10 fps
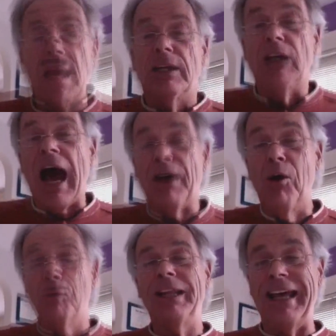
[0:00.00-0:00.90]
not
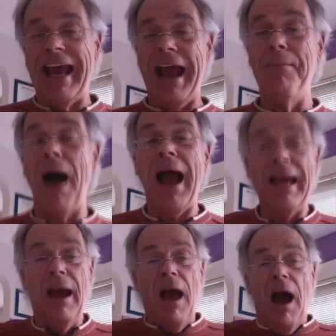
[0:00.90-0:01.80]
only am I
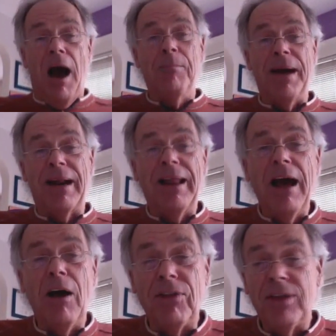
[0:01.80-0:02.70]
a mental
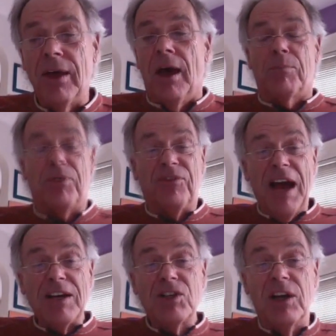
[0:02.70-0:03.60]
health
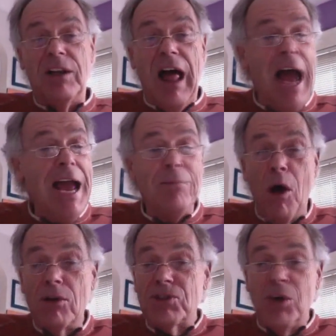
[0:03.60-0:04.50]
professional, I am
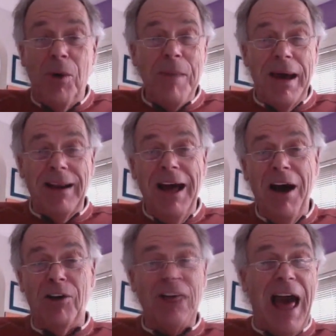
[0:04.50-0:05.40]
also a mental
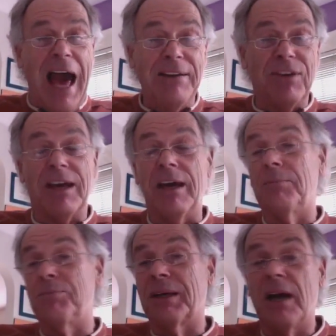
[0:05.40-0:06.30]
health advocate,
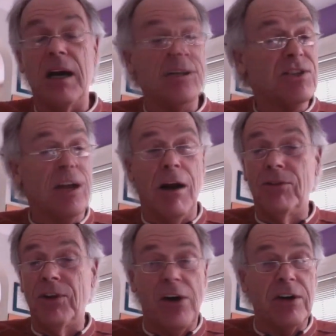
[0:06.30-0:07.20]
because,
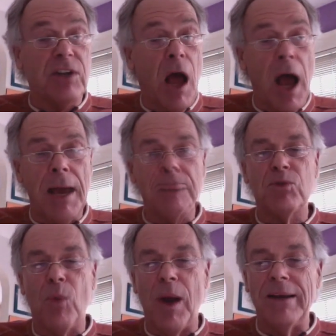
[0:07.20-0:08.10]
there are
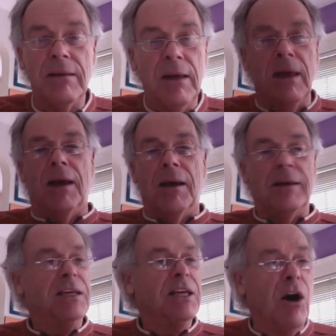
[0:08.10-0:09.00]
times when
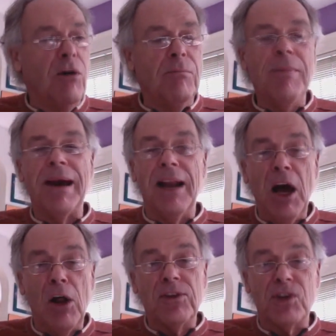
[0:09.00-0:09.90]
mental
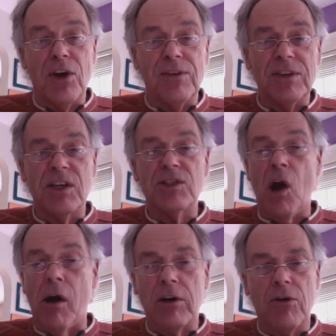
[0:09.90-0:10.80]
health services
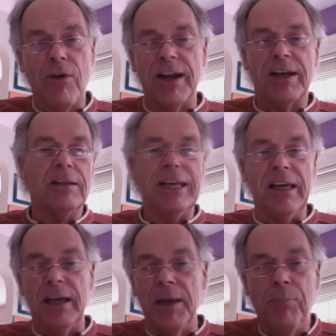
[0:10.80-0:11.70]
are
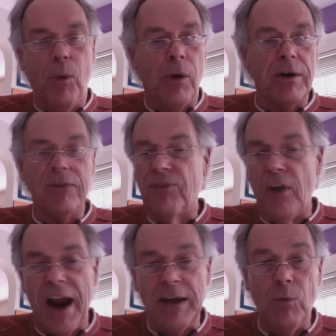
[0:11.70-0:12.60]
critically important
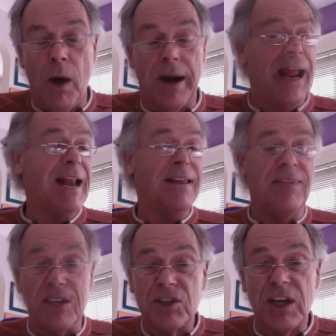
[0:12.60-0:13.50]
for anyone. And in
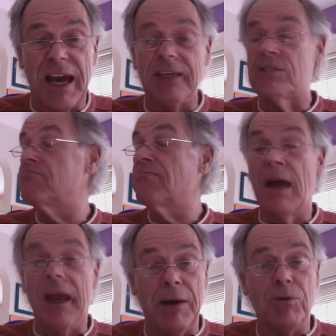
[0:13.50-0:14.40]
this case,
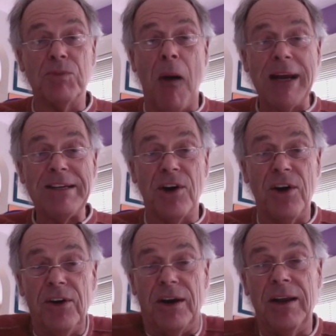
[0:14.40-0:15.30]
it was my turn.